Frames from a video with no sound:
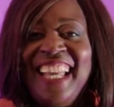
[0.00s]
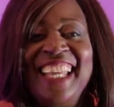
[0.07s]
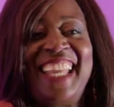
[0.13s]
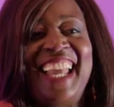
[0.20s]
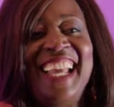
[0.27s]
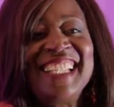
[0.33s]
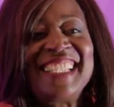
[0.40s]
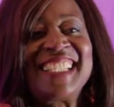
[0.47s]

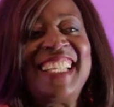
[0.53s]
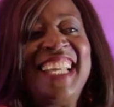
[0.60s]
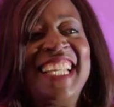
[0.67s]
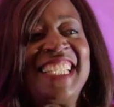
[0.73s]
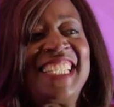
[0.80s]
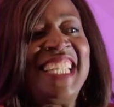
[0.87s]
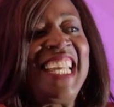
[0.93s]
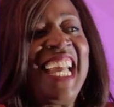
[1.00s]
Yes,
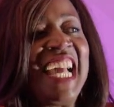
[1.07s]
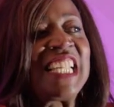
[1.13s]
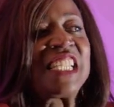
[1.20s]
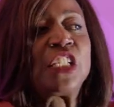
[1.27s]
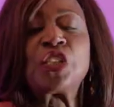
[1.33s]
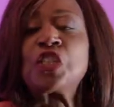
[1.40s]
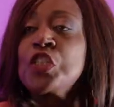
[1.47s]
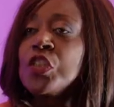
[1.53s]
she
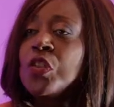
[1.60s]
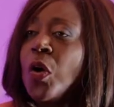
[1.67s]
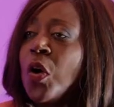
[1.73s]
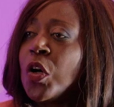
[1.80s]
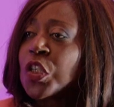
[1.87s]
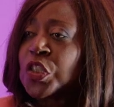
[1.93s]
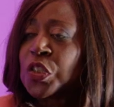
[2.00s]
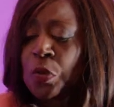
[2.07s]
has a
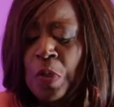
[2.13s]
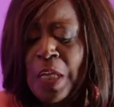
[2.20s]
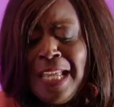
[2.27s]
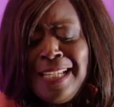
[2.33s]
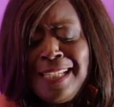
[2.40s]
talk show.